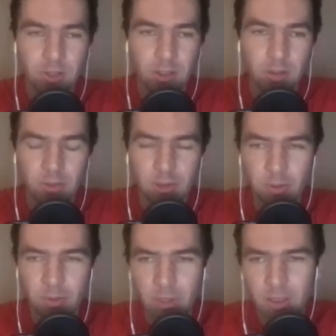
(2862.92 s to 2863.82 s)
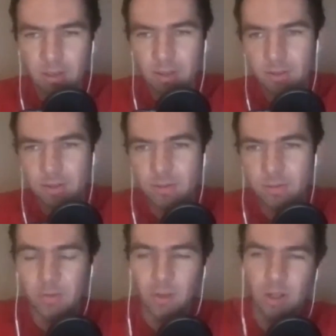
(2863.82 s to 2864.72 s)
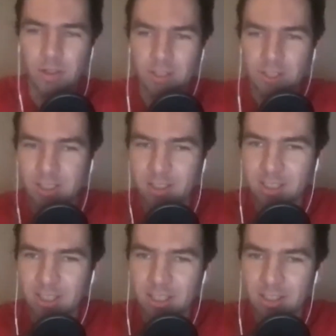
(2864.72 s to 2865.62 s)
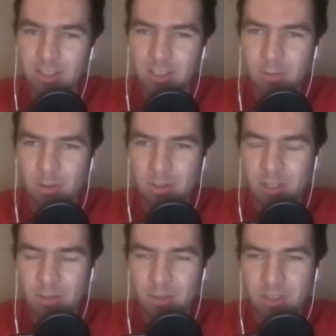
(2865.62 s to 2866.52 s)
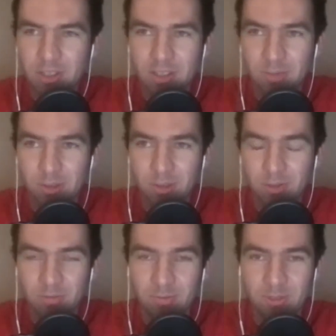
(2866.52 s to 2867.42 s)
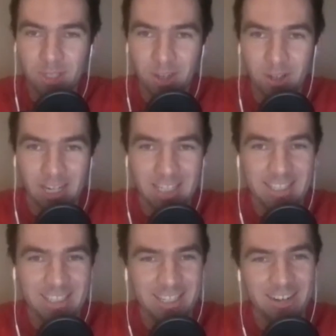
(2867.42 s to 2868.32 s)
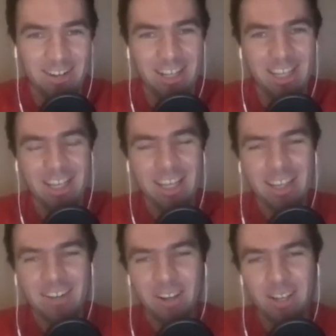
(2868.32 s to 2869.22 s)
Hopefully we'll harness it and take it into the World Cup, which is not long to go, lads. So right,